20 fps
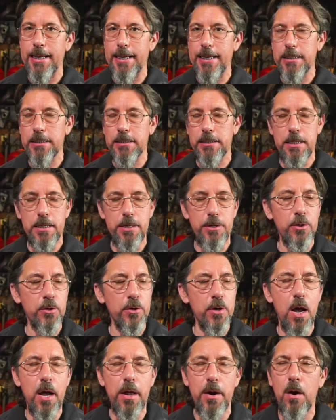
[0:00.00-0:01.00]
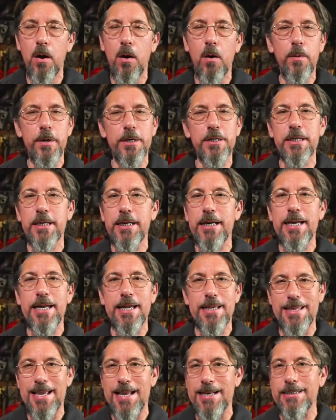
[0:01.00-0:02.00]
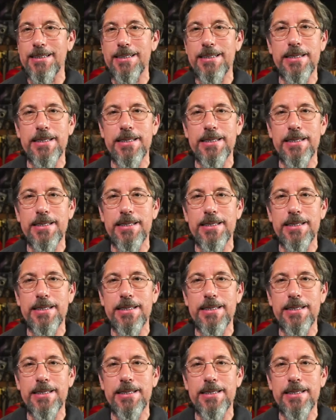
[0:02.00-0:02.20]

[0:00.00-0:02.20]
You're not always going to get that